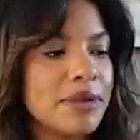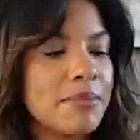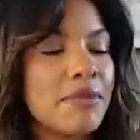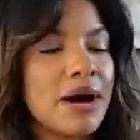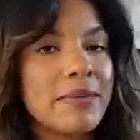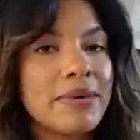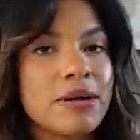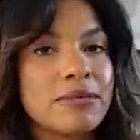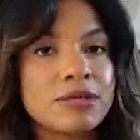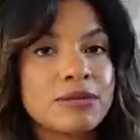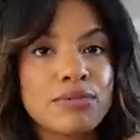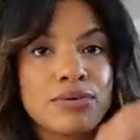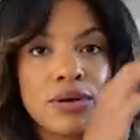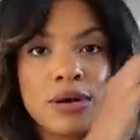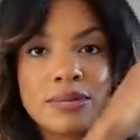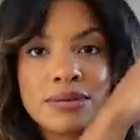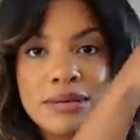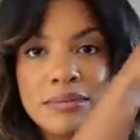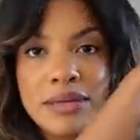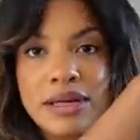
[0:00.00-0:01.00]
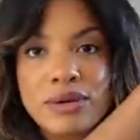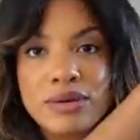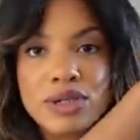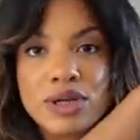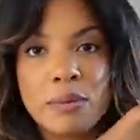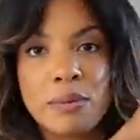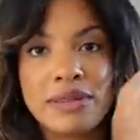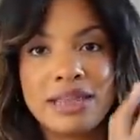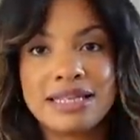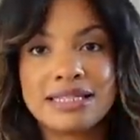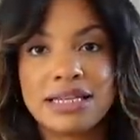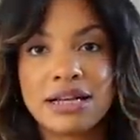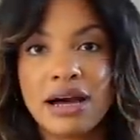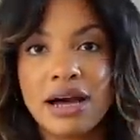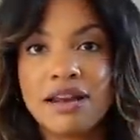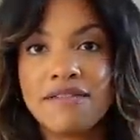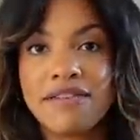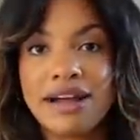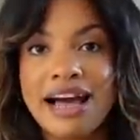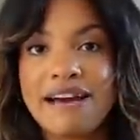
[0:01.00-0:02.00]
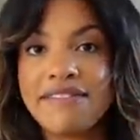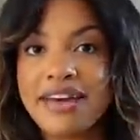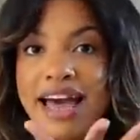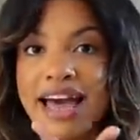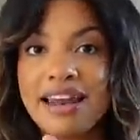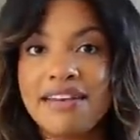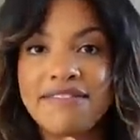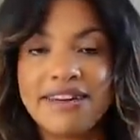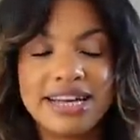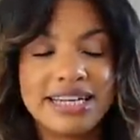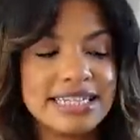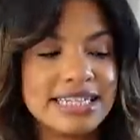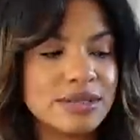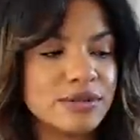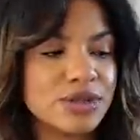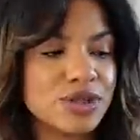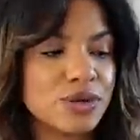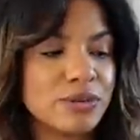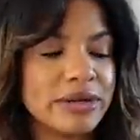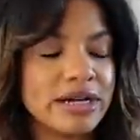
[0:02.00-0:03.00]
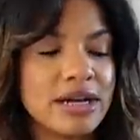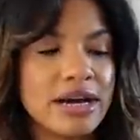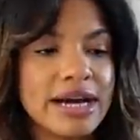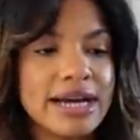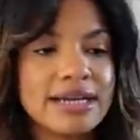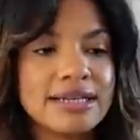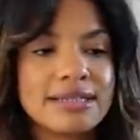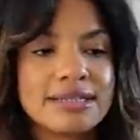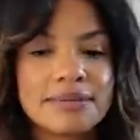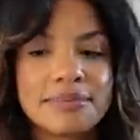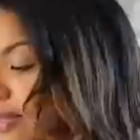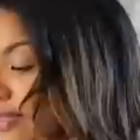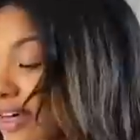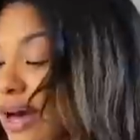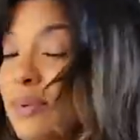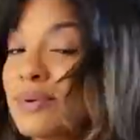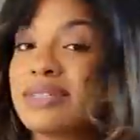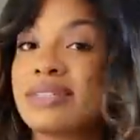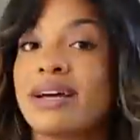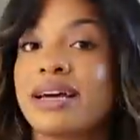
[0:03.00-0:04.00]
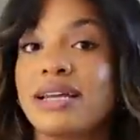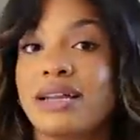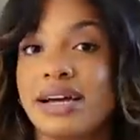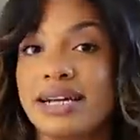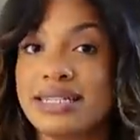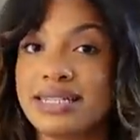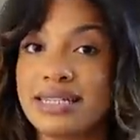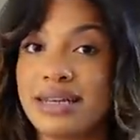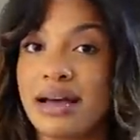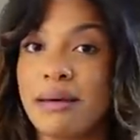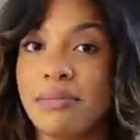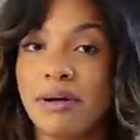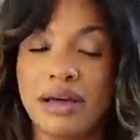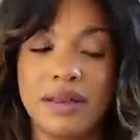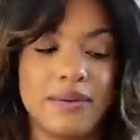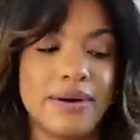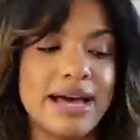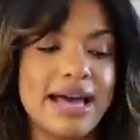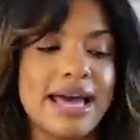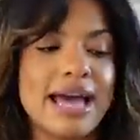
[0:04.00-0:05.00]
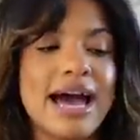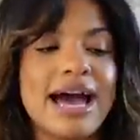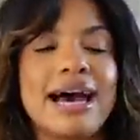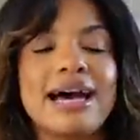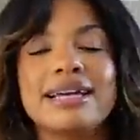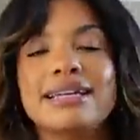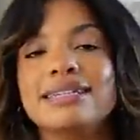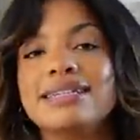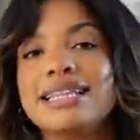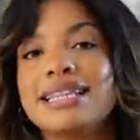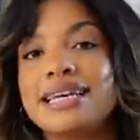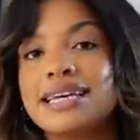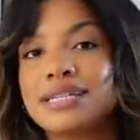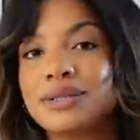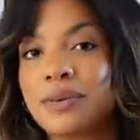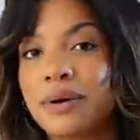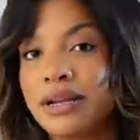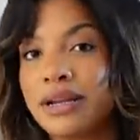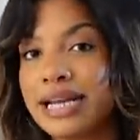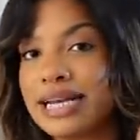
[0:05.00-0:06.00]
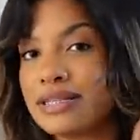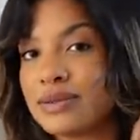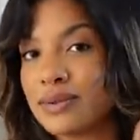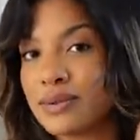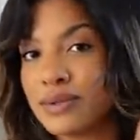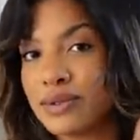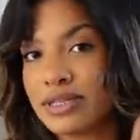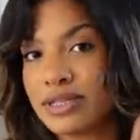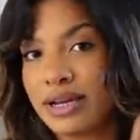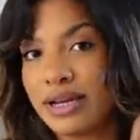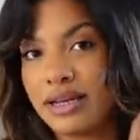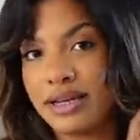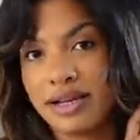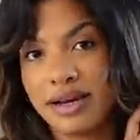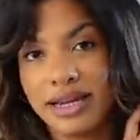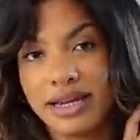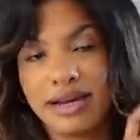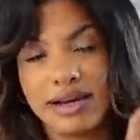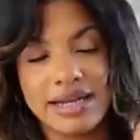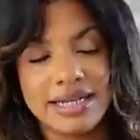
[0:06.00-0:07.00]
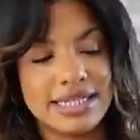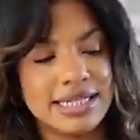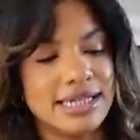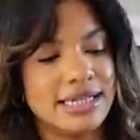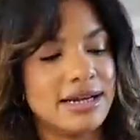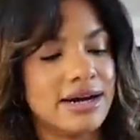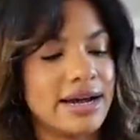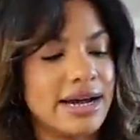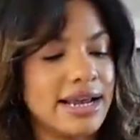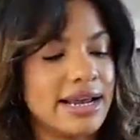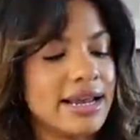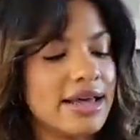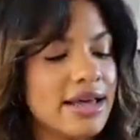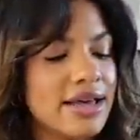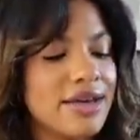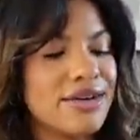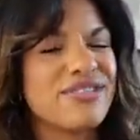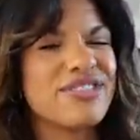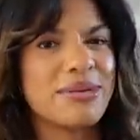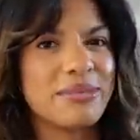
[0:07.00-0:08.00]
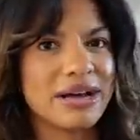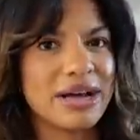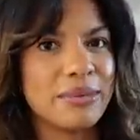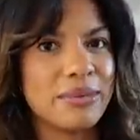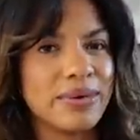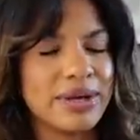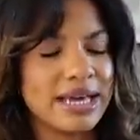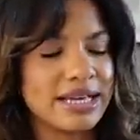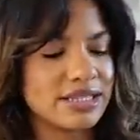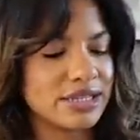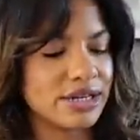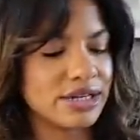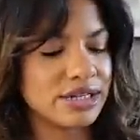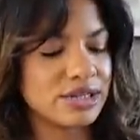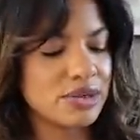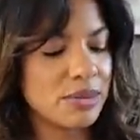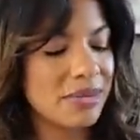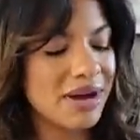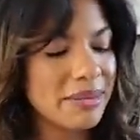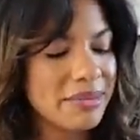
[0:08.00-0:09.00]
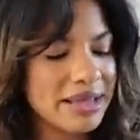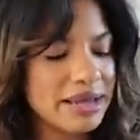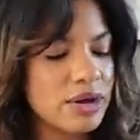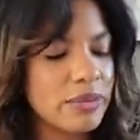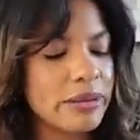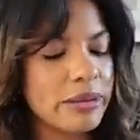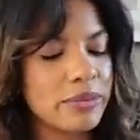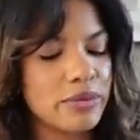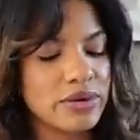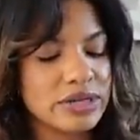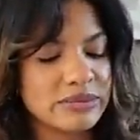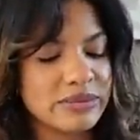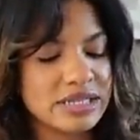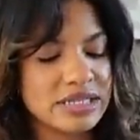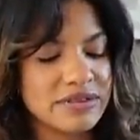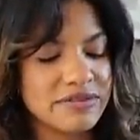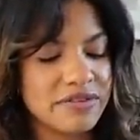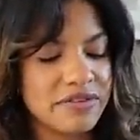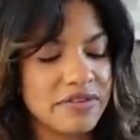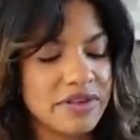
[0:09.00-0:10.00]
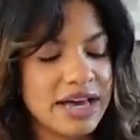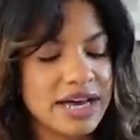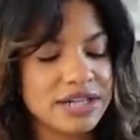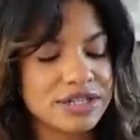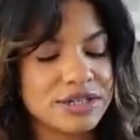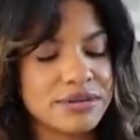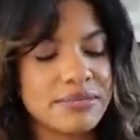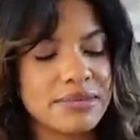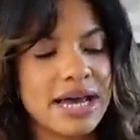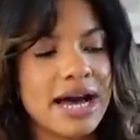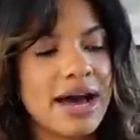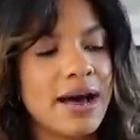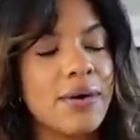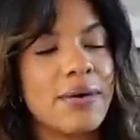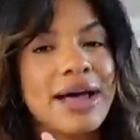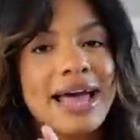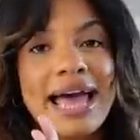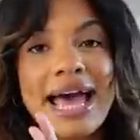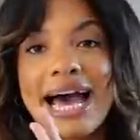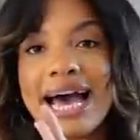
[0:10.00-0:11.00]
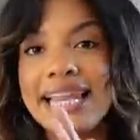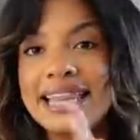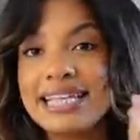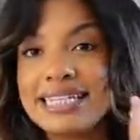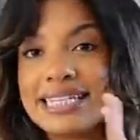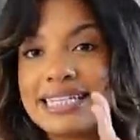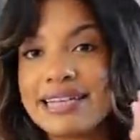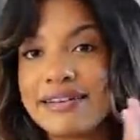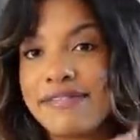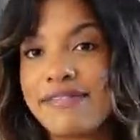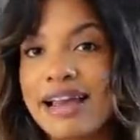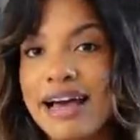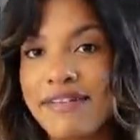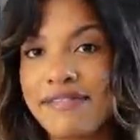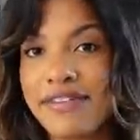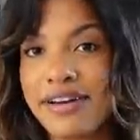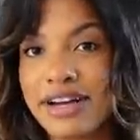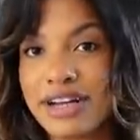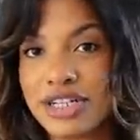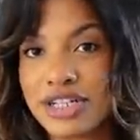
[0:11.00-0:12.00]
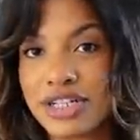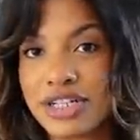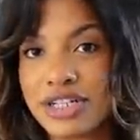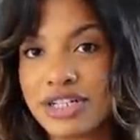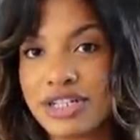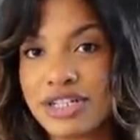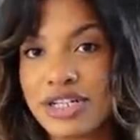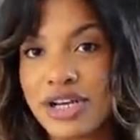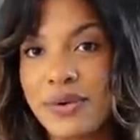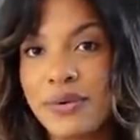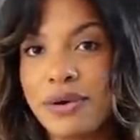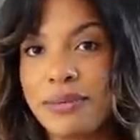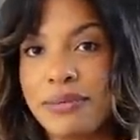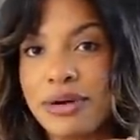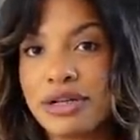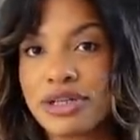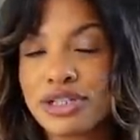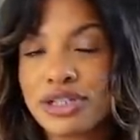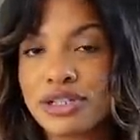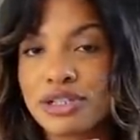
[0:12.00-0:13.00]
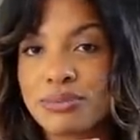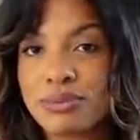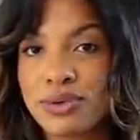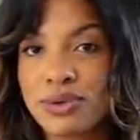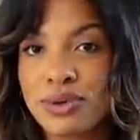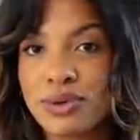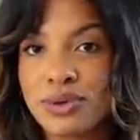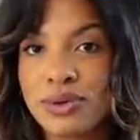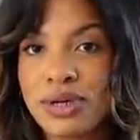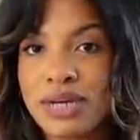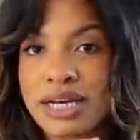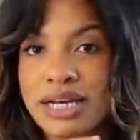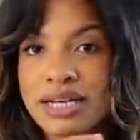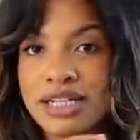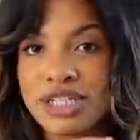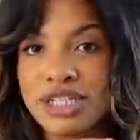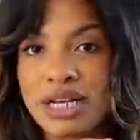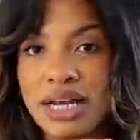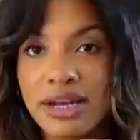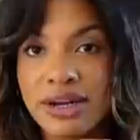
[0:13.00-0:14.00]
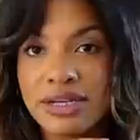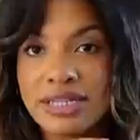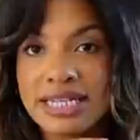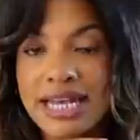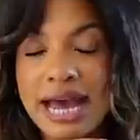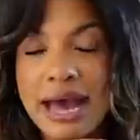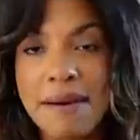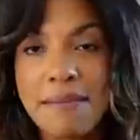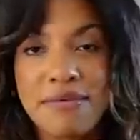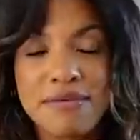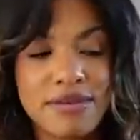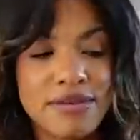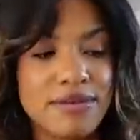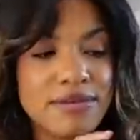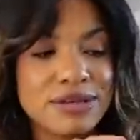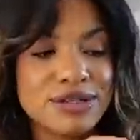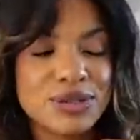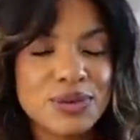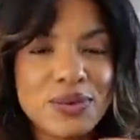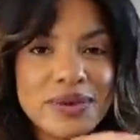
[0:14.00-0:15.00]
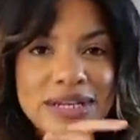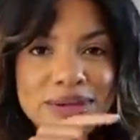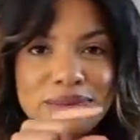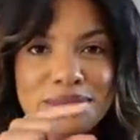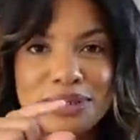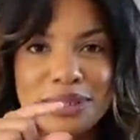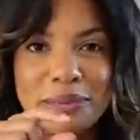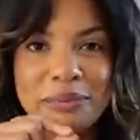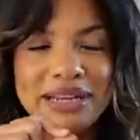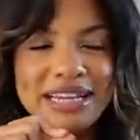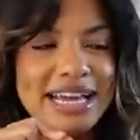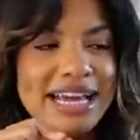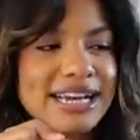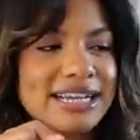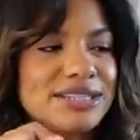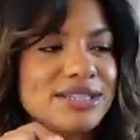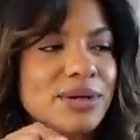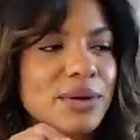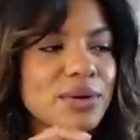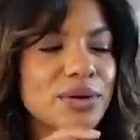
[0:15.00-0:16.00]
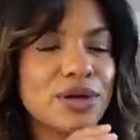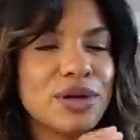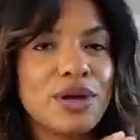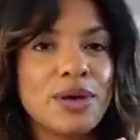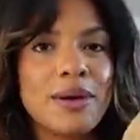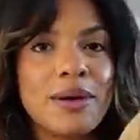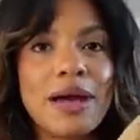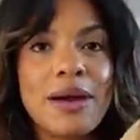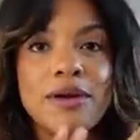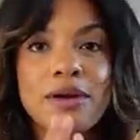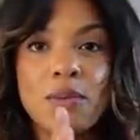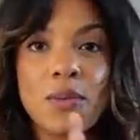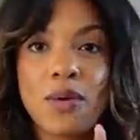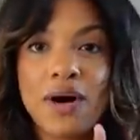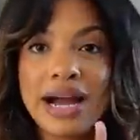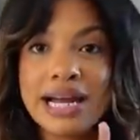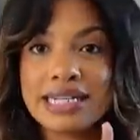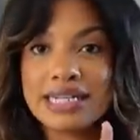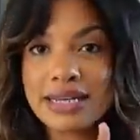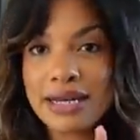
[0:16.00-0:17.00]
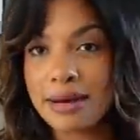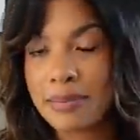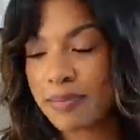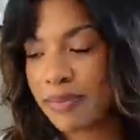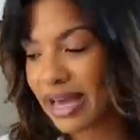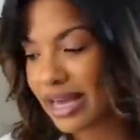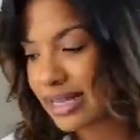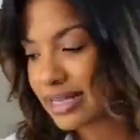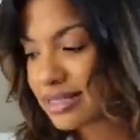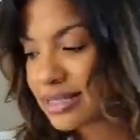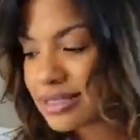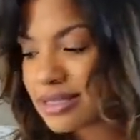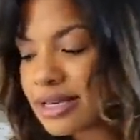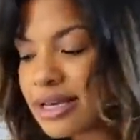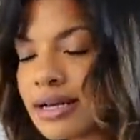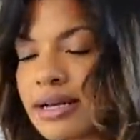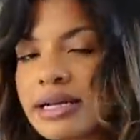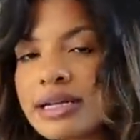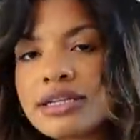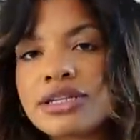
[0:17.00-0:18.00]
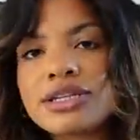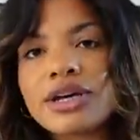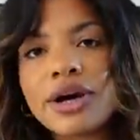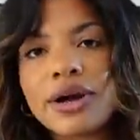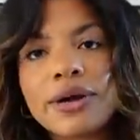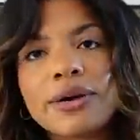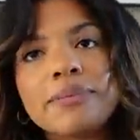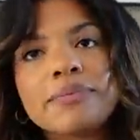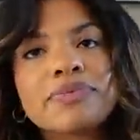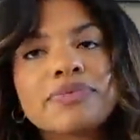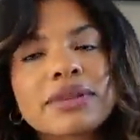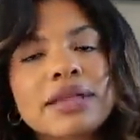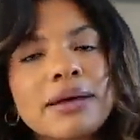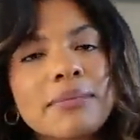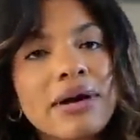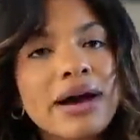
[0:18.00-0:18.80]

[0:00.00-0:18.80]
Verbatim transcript: Might be able to prop something on top of this and kind of have it elevated, which will be nice. That was £9.99, by the way, and this one is also £9.99 from a couple years ago, so it might be a little bit more expensive if you catch them now. And this is a flat version, so a much more shallow depth, short little stubby legs, so cute, and a wider base. So it